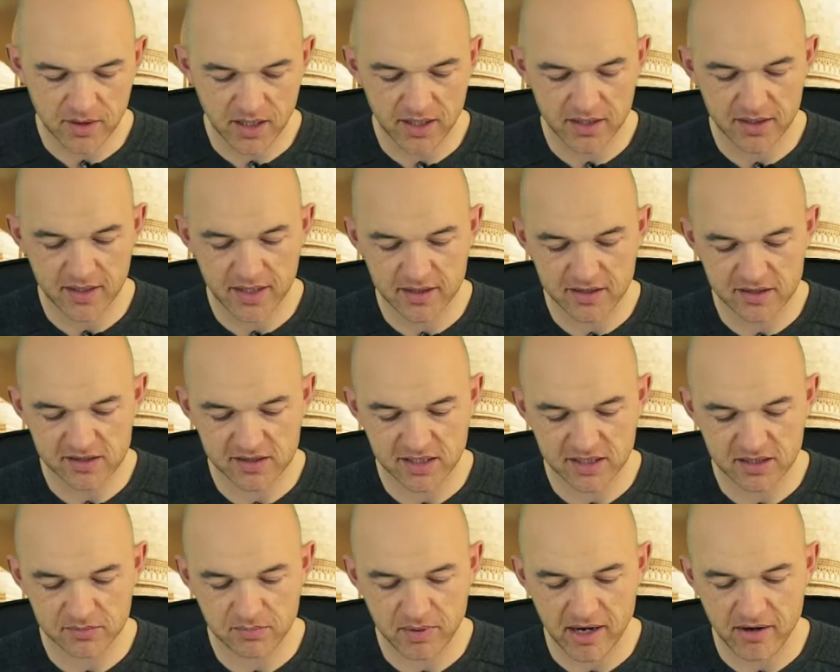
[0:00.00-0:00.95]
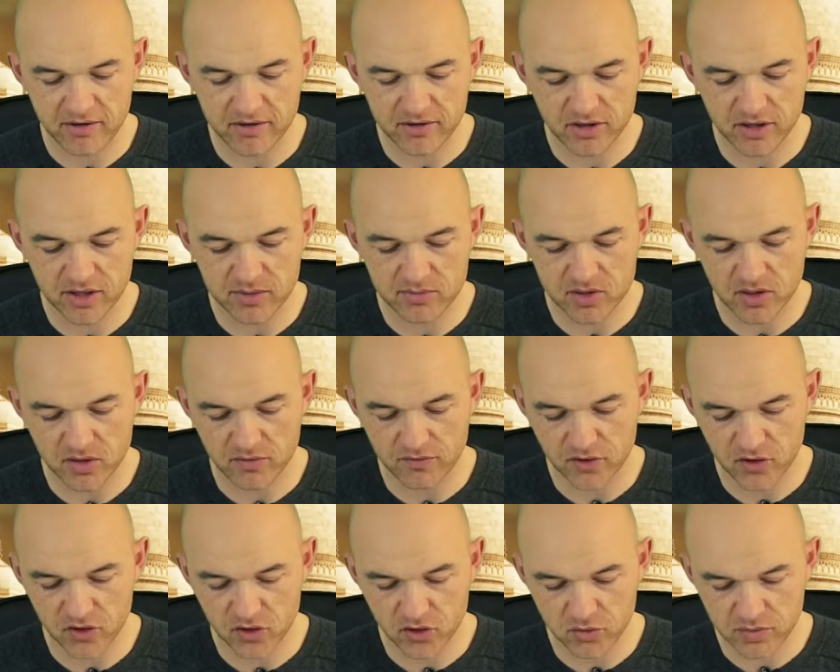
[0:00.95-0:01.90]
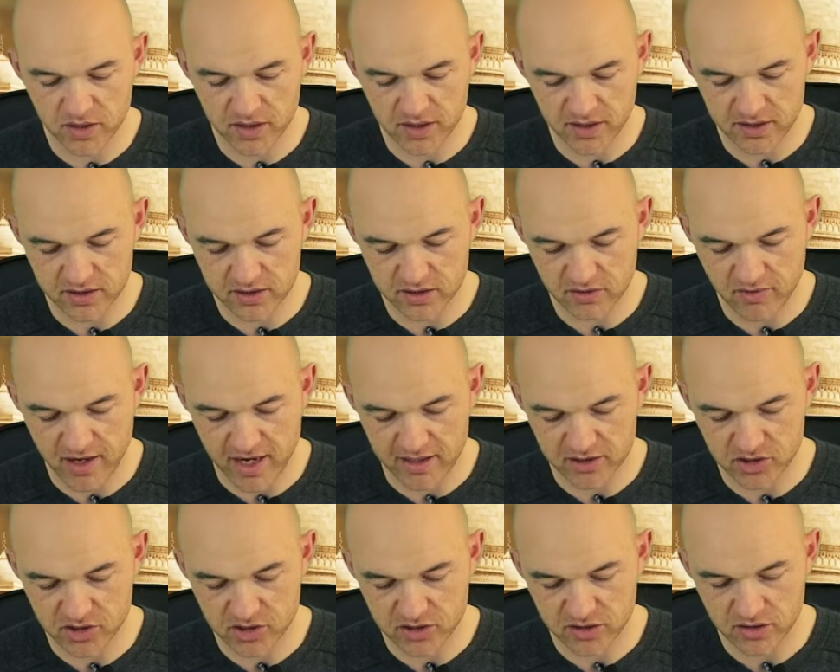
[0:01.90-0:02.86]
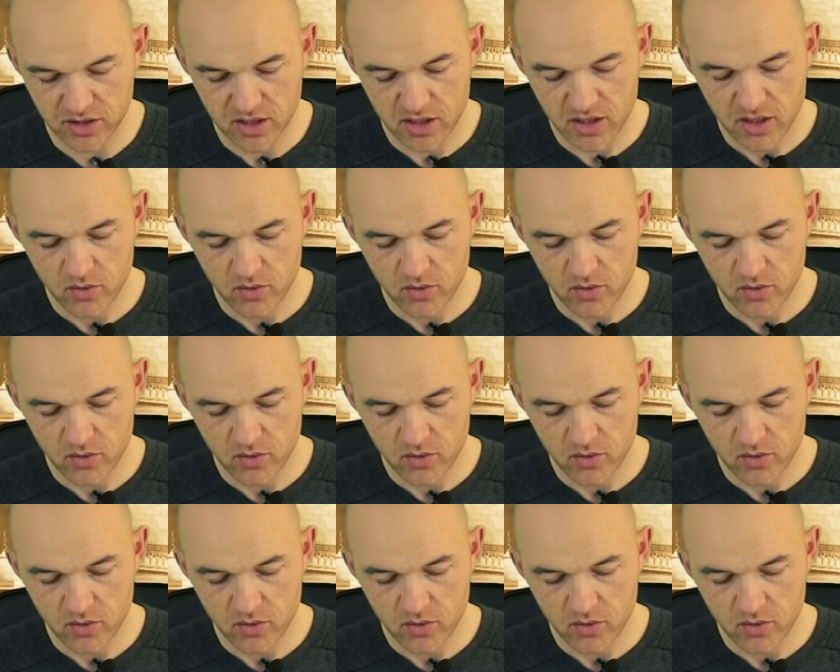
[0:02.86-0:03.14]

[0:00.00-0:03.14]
and then the 6 paradigms of human interaction,